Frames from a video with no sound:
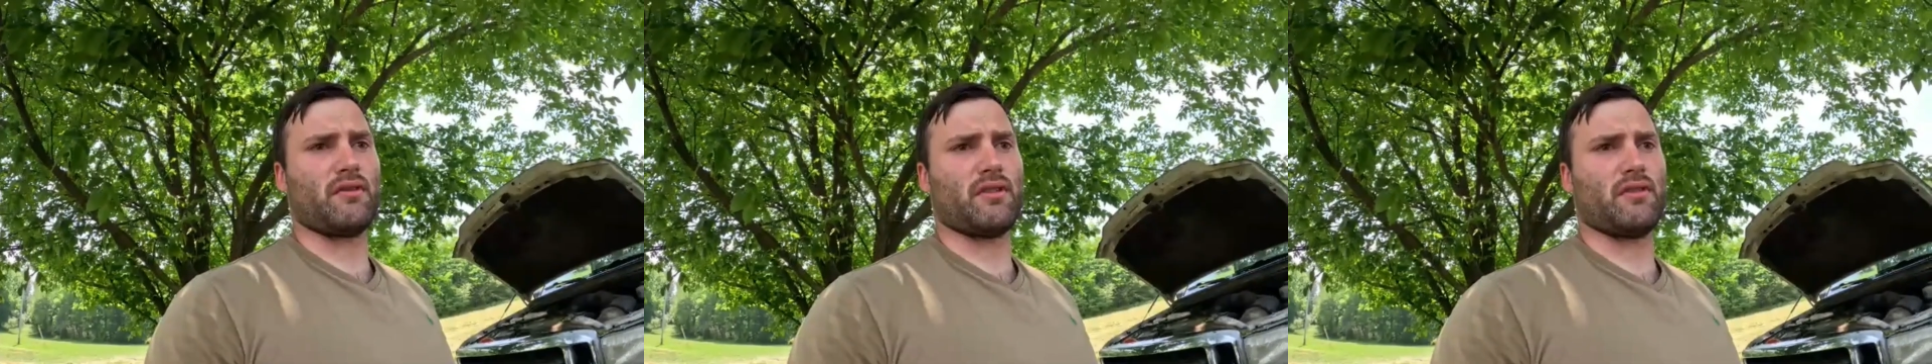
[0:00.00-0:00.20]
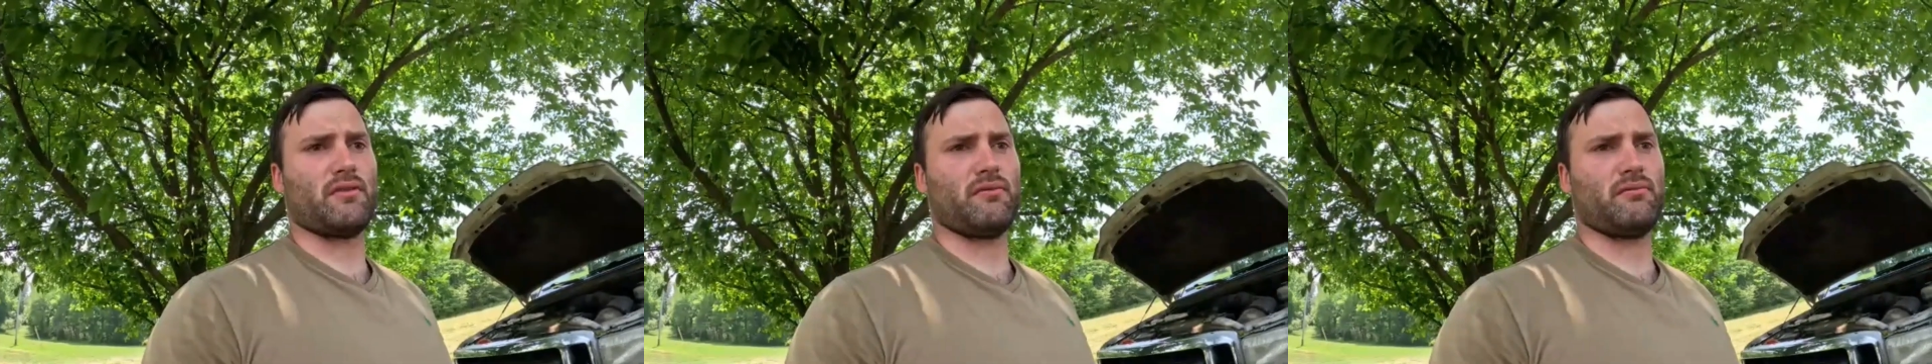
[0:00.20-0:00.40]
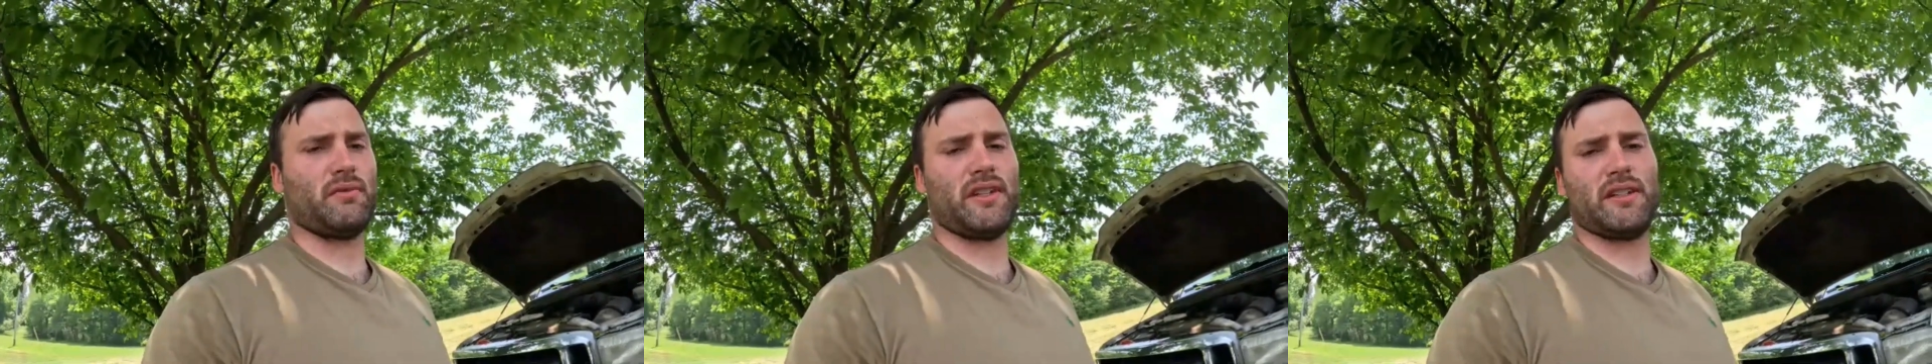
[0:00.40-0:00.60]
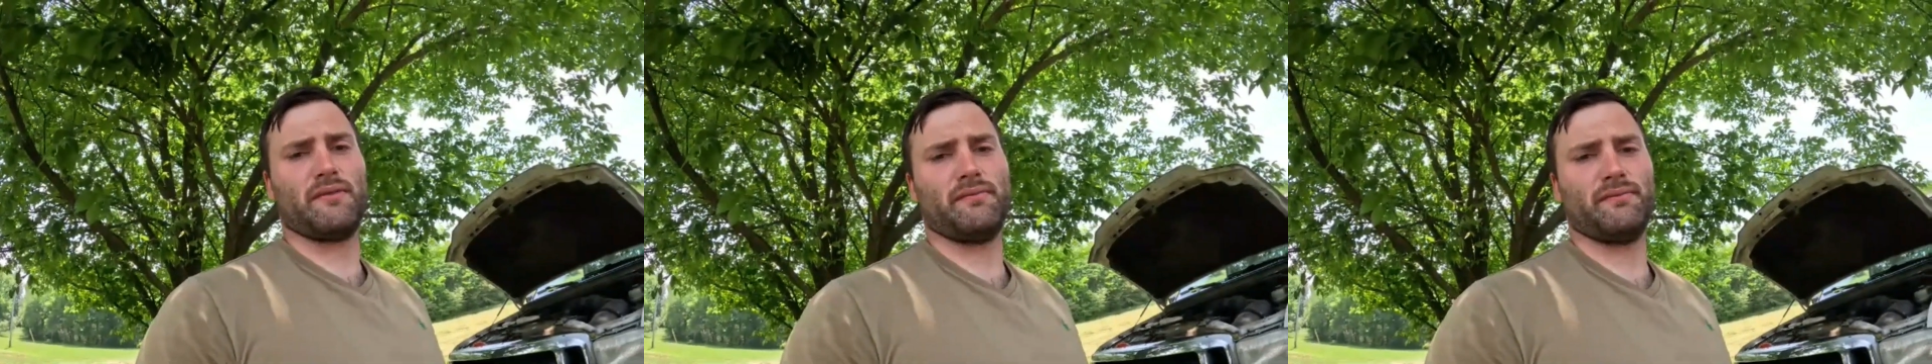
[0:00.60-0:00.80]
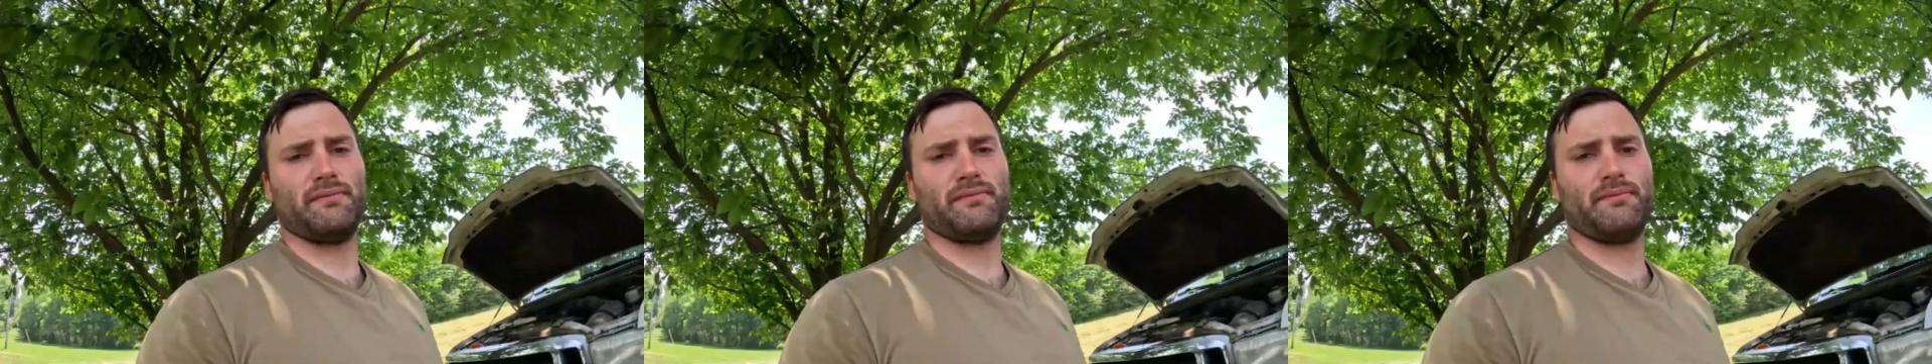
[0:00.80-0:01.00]
so yeah.
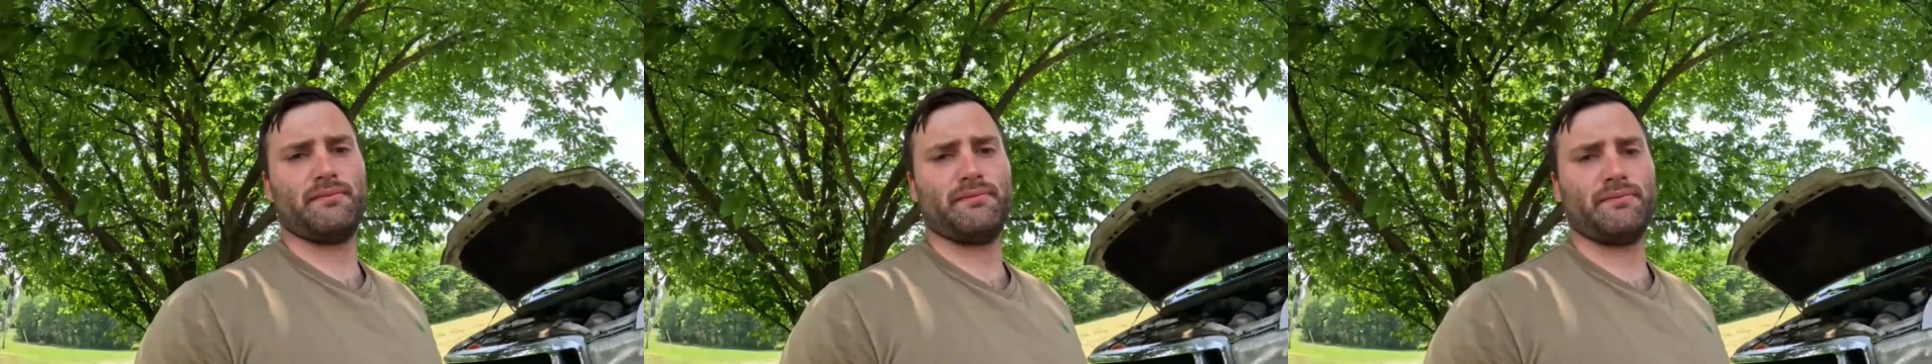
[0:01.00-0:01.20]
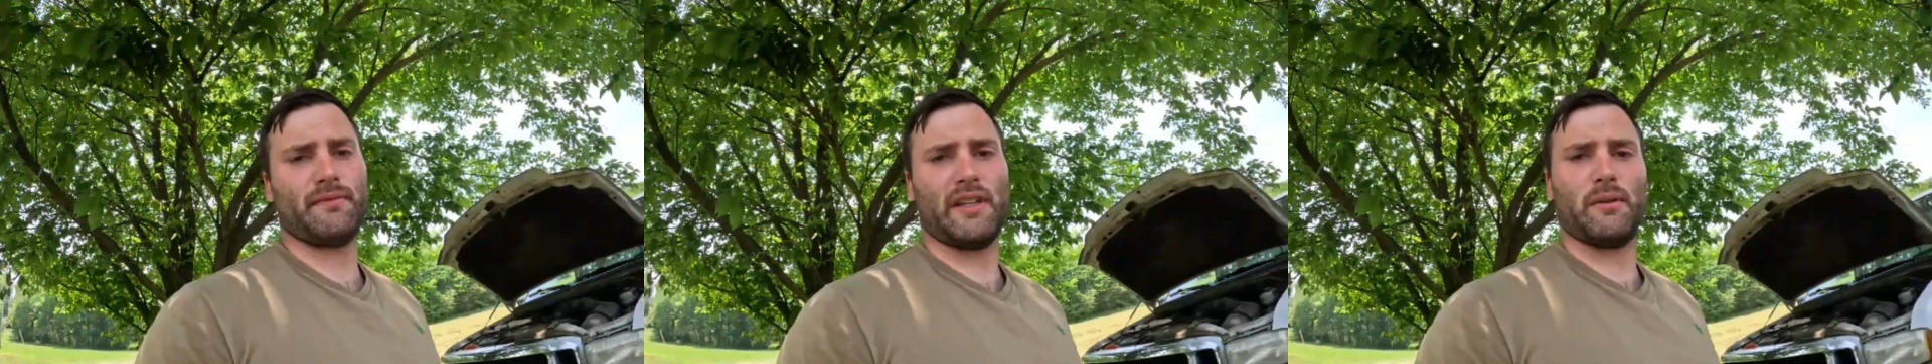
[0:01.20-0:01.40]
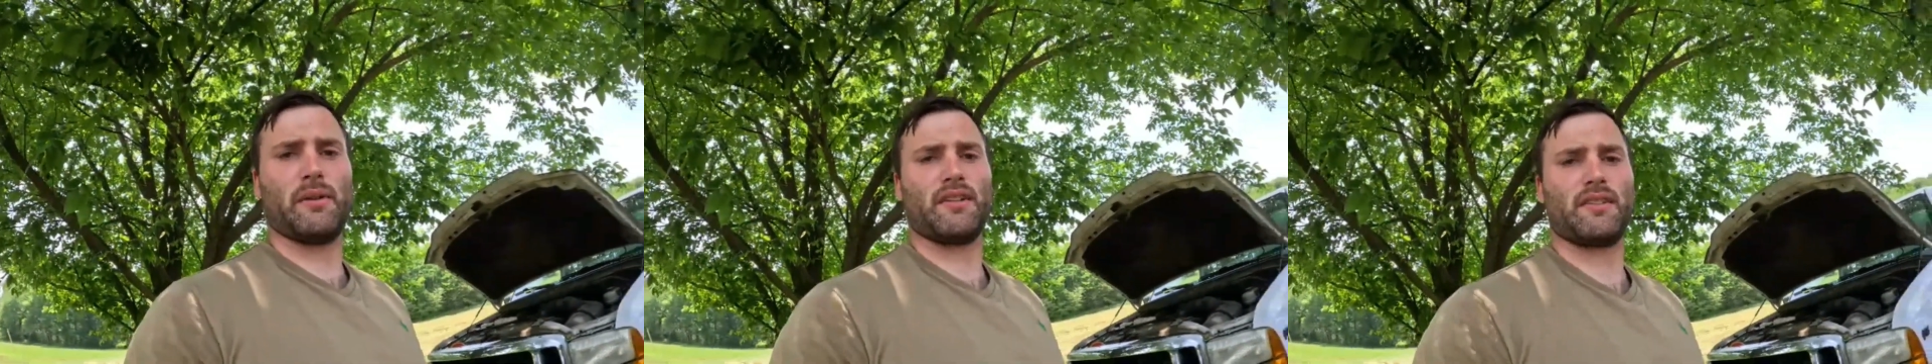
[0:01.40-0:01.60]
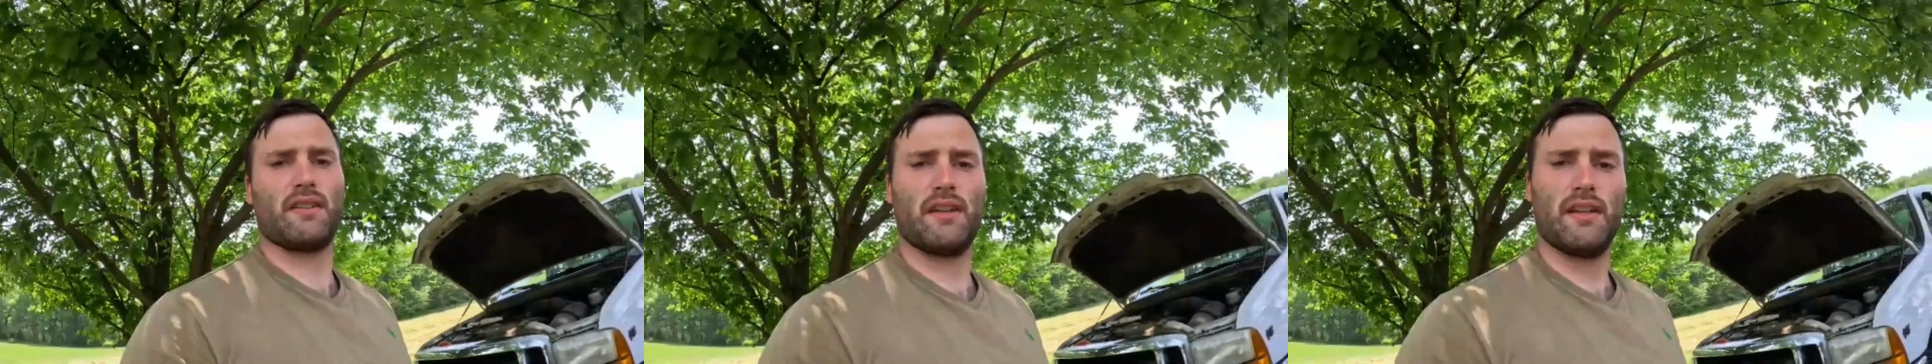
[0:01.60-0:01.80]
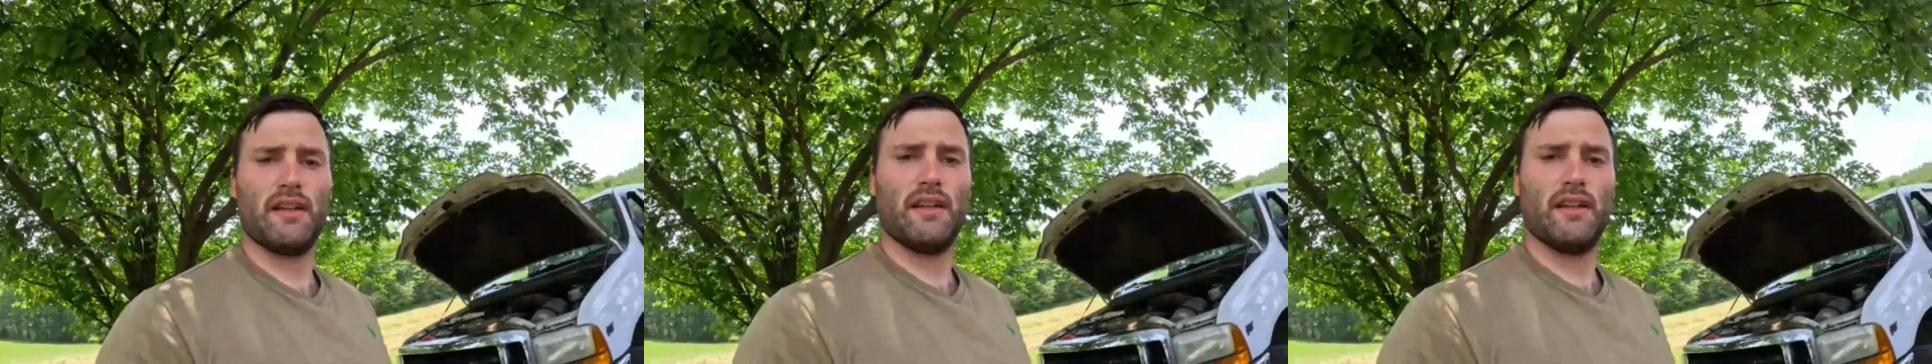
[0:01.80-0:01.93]
Anyways,